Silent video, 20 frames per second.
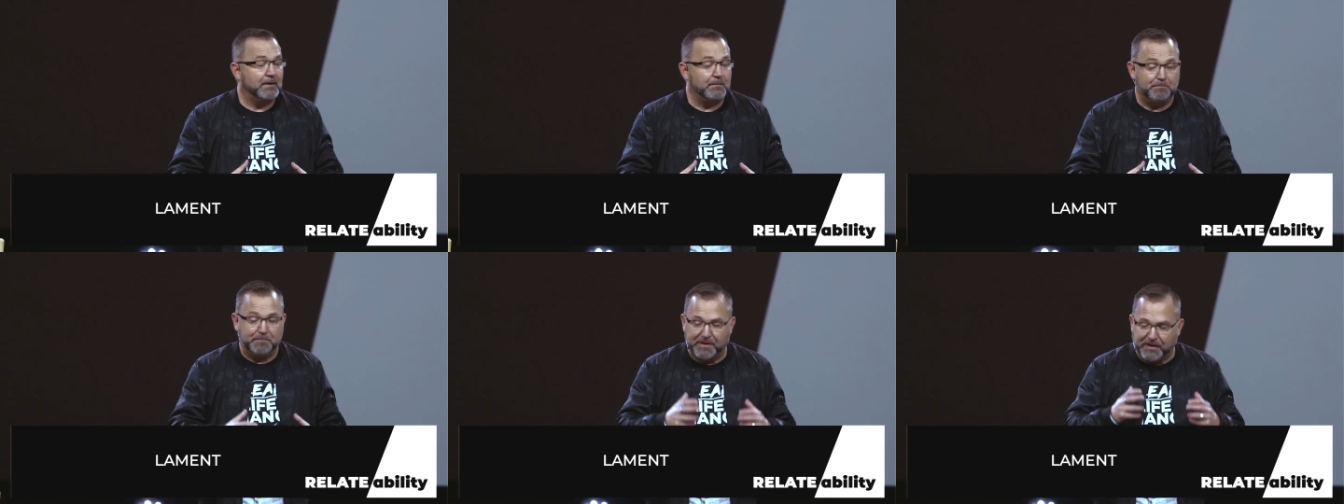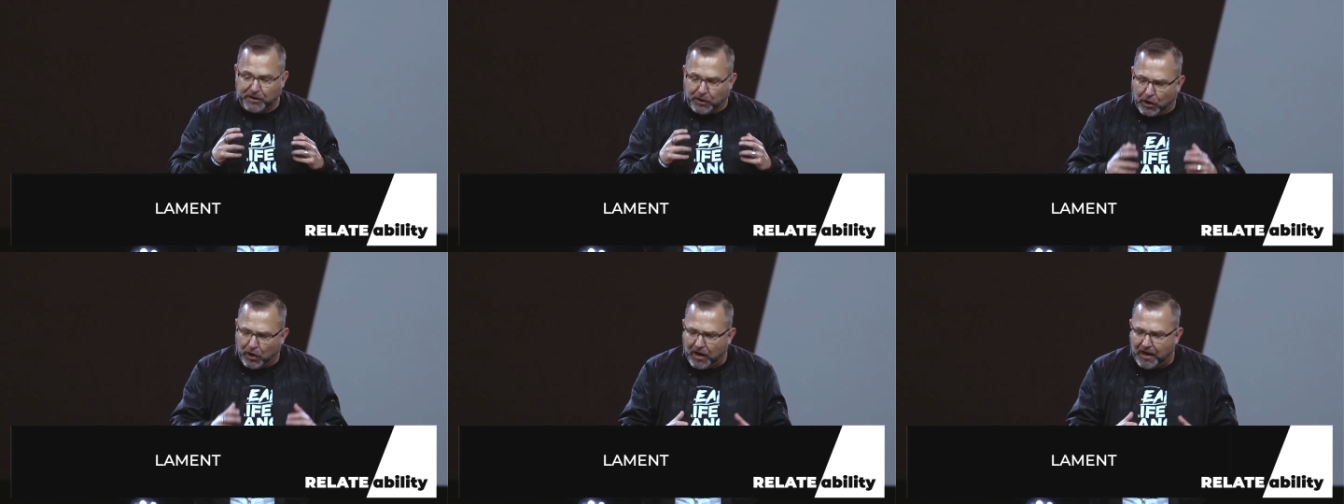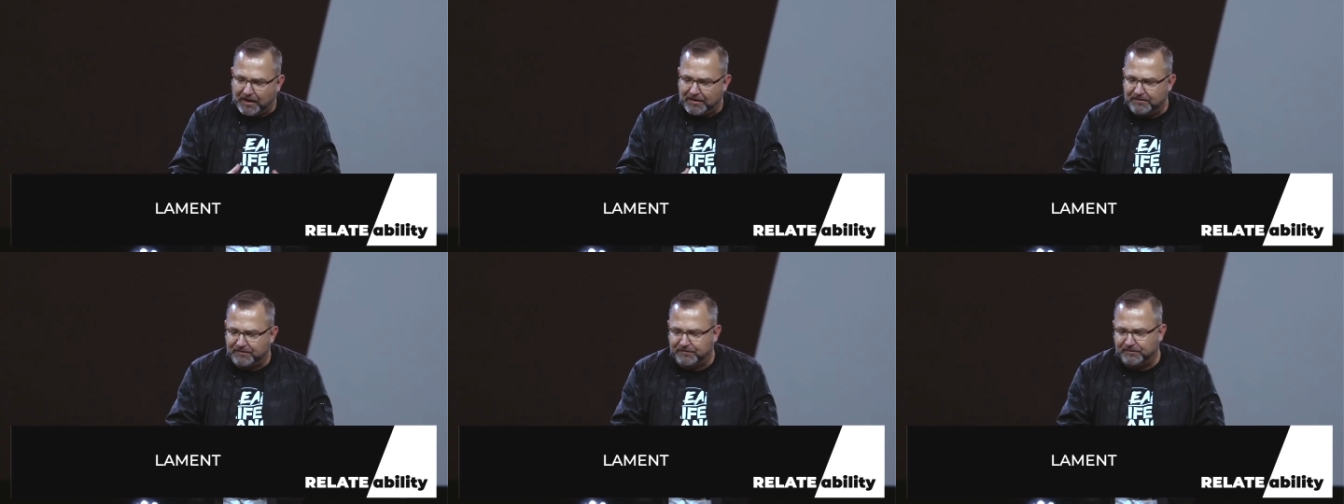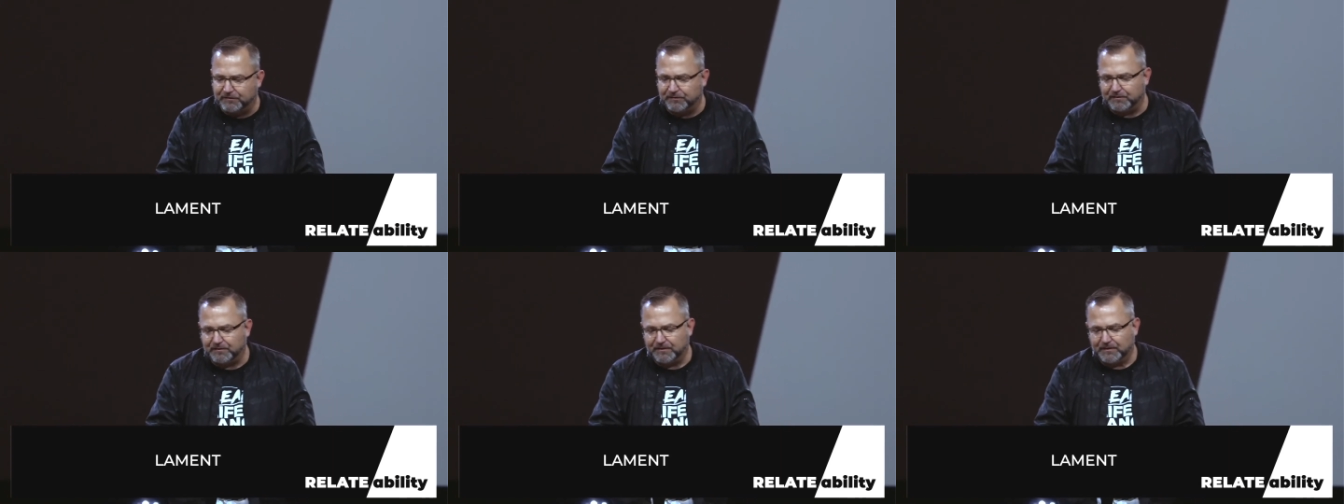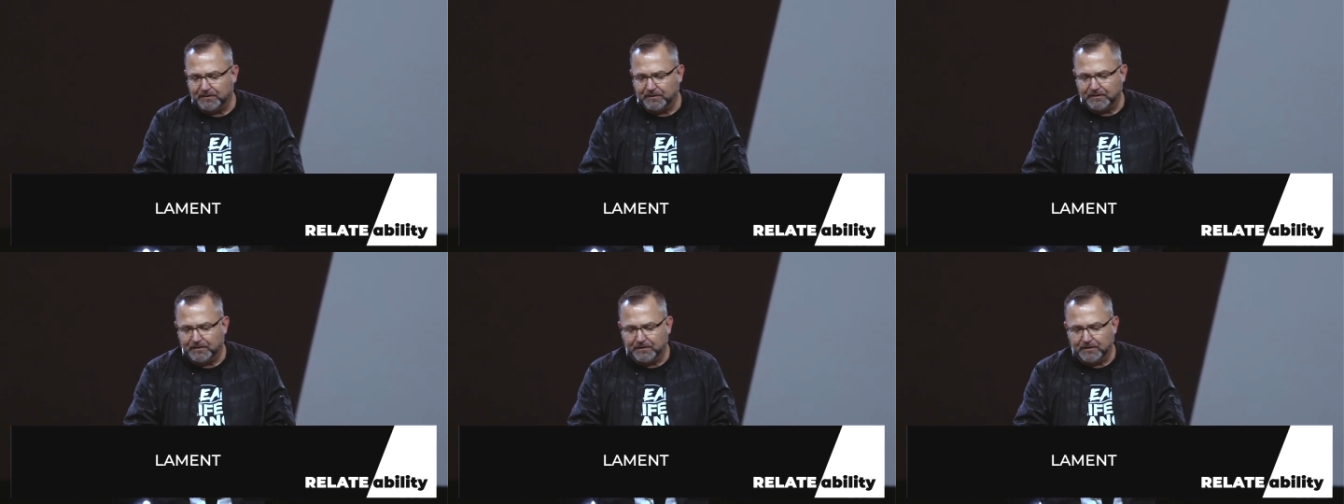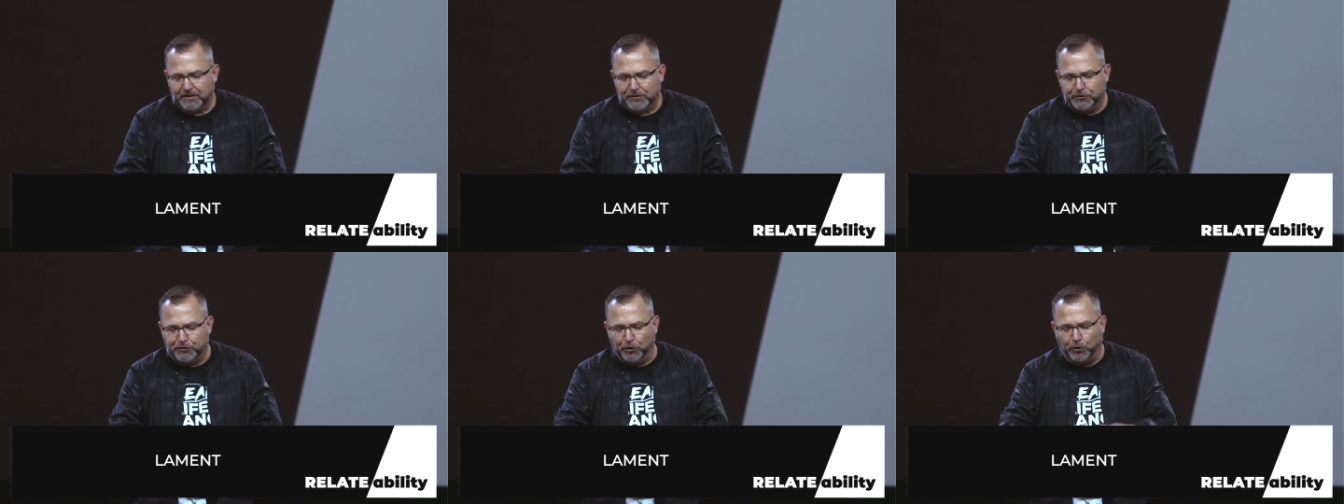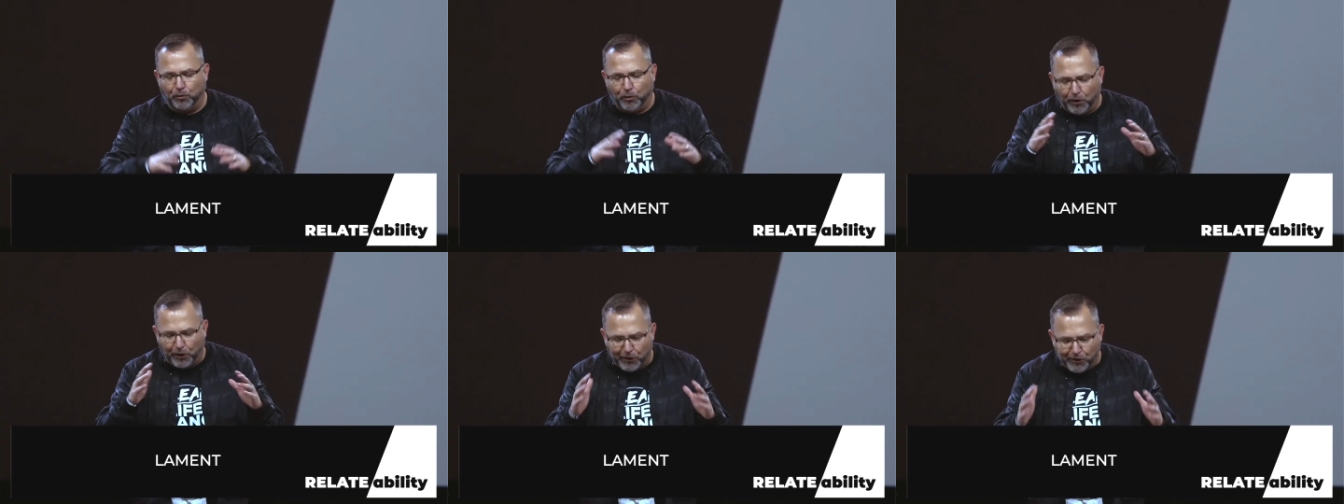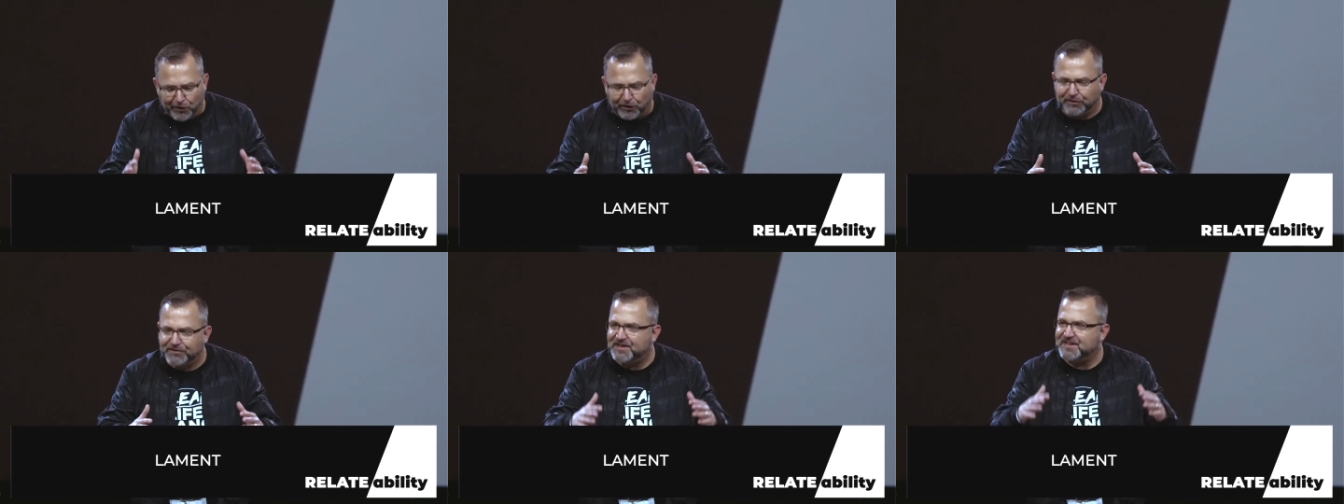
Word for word: because the world